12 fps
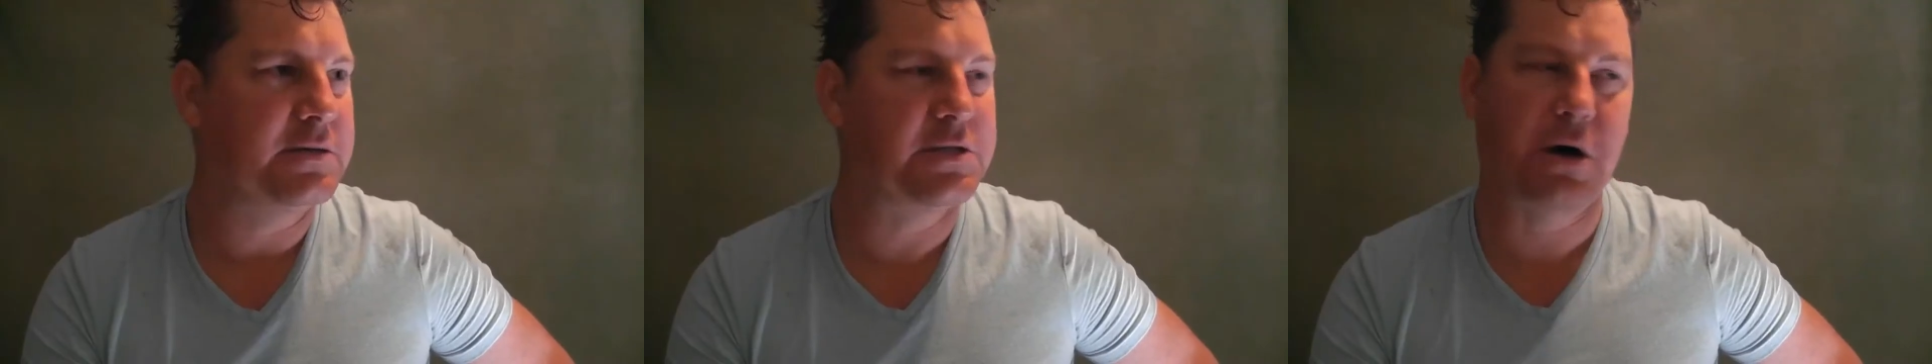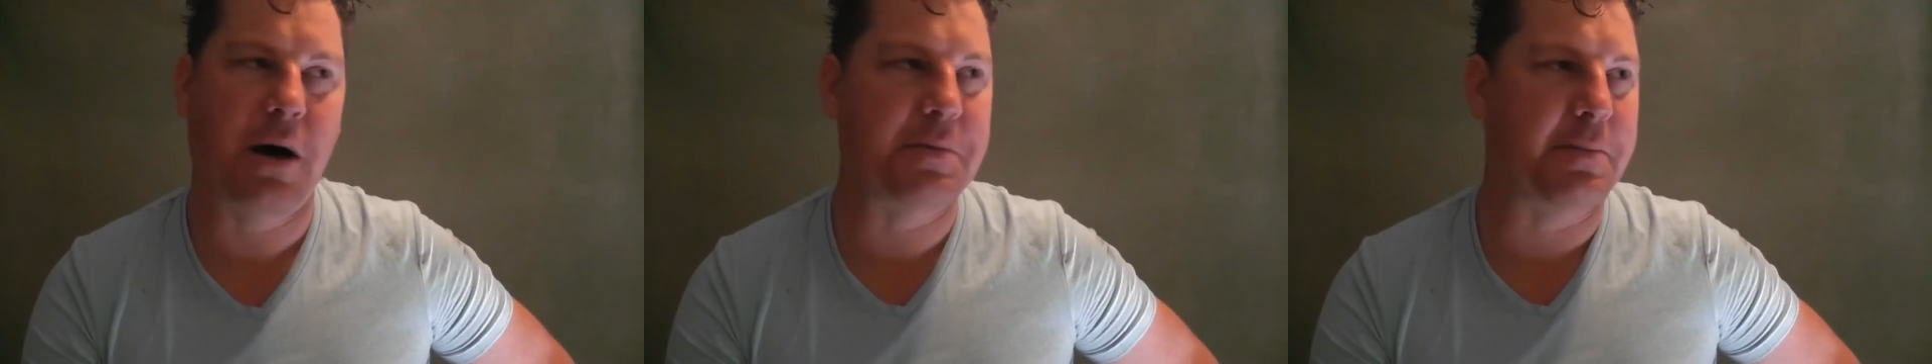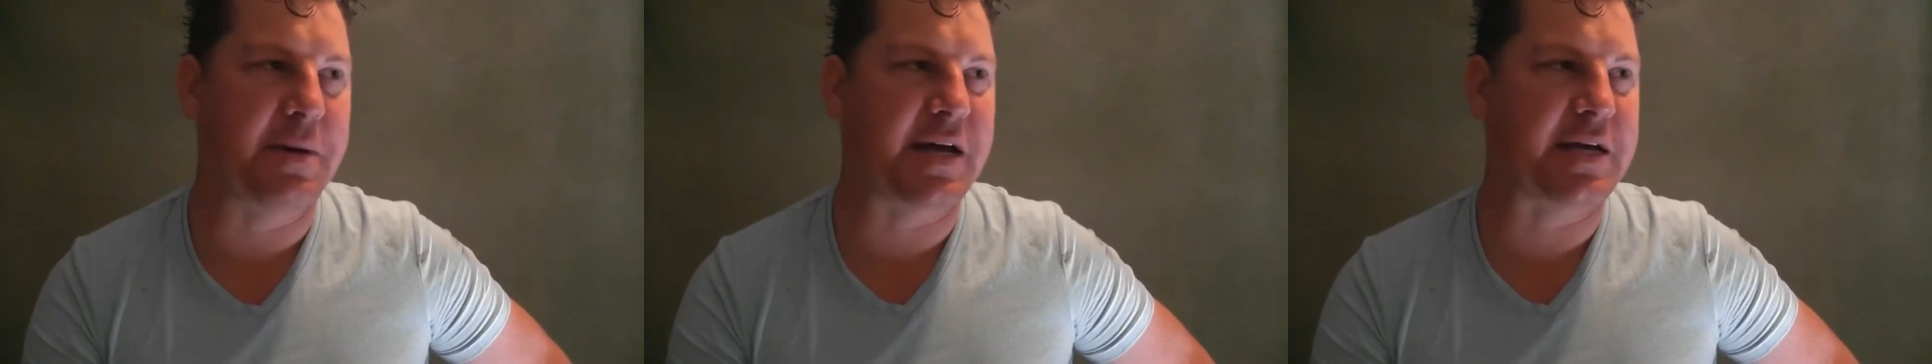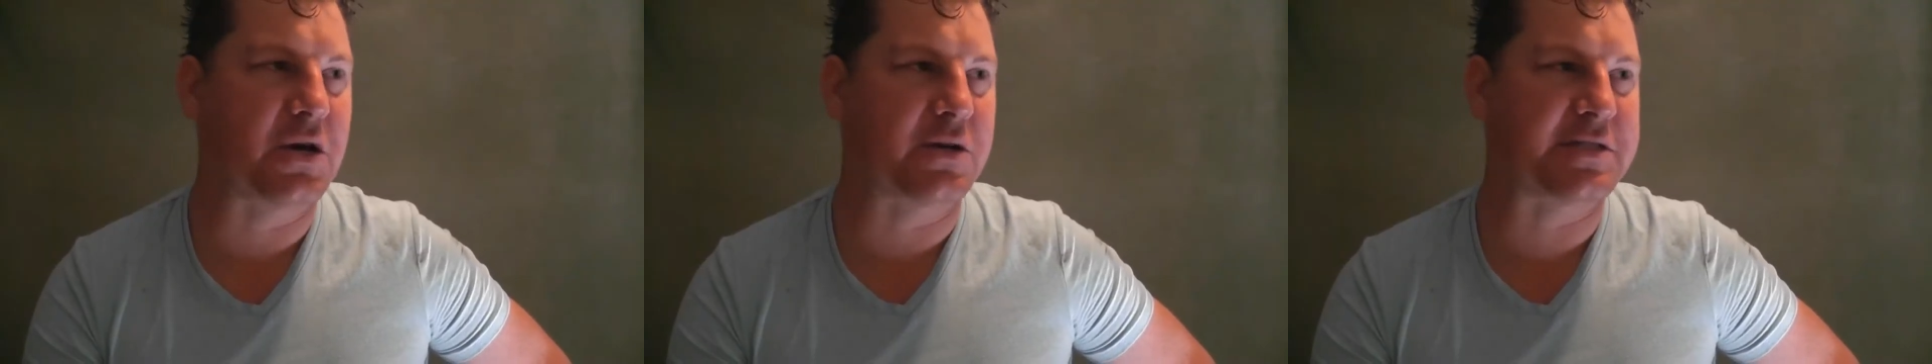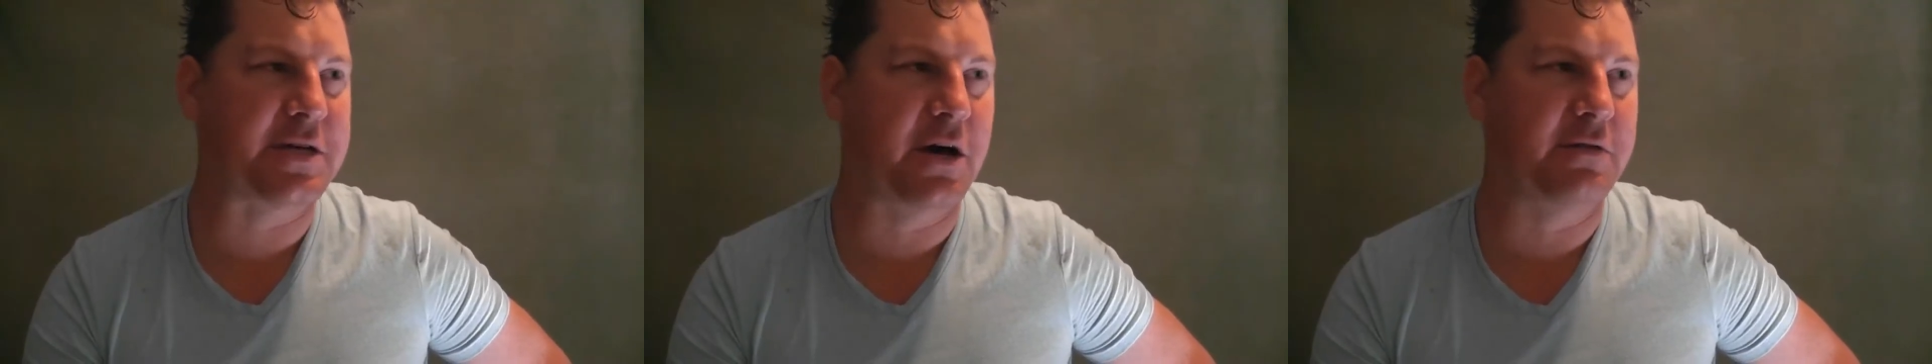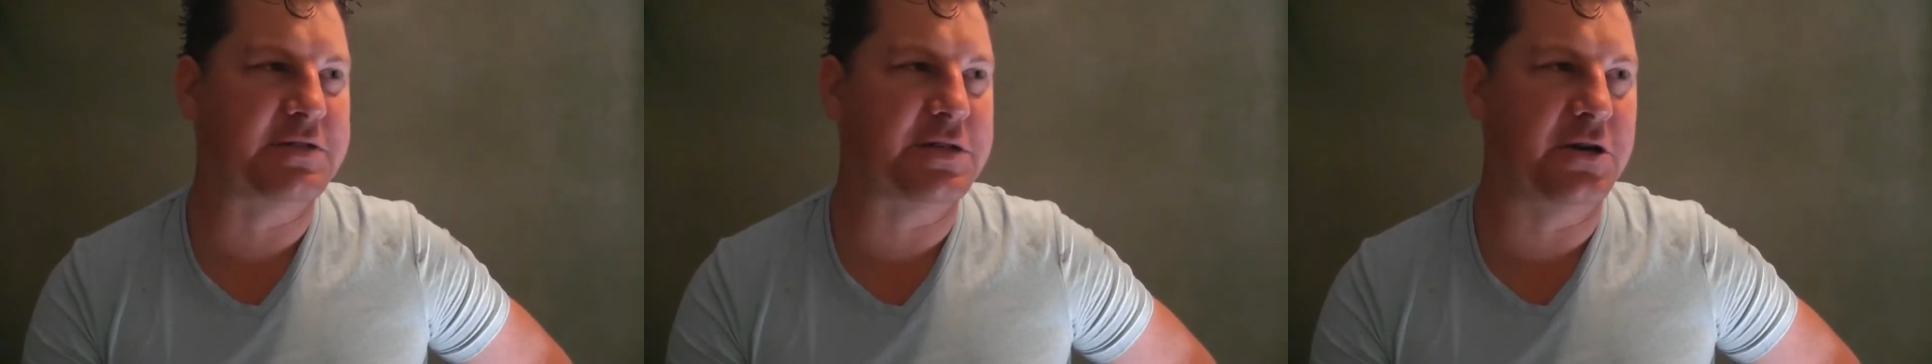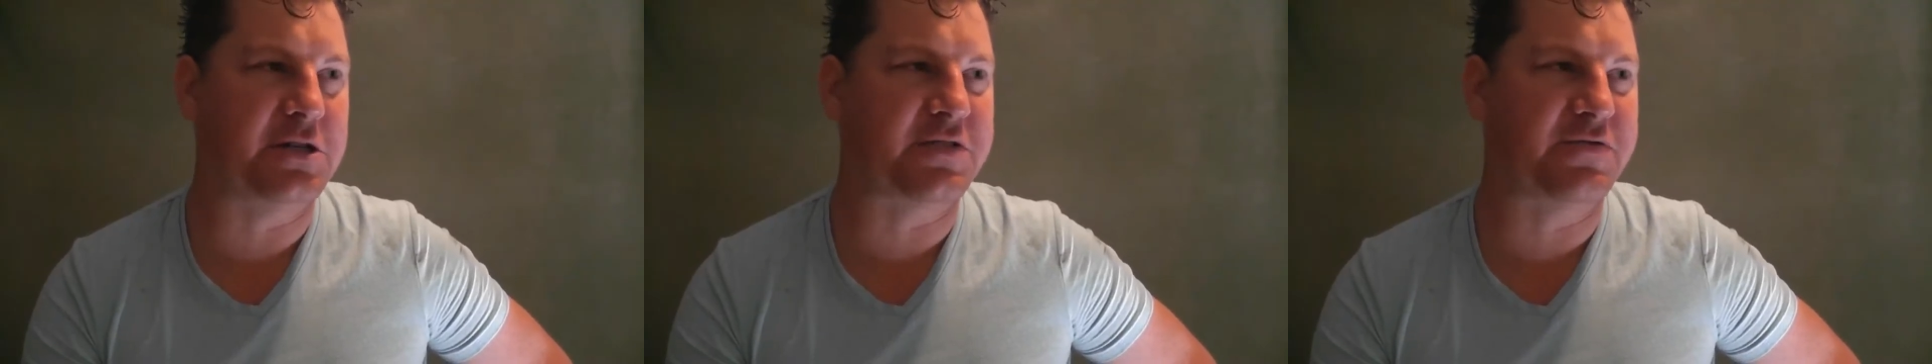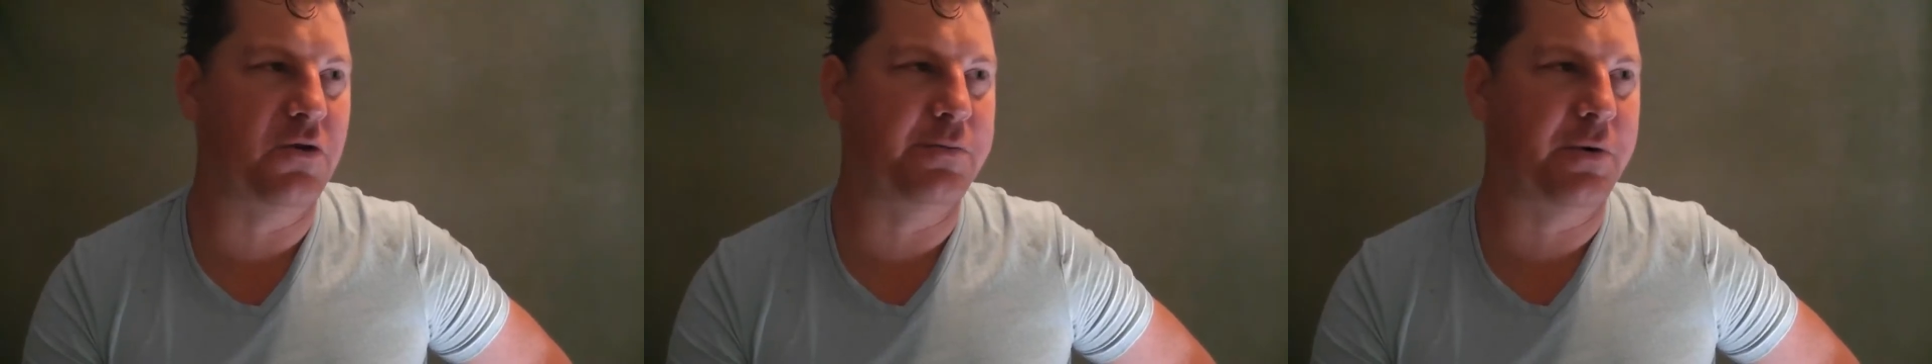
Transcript: Time to make yourselves useful,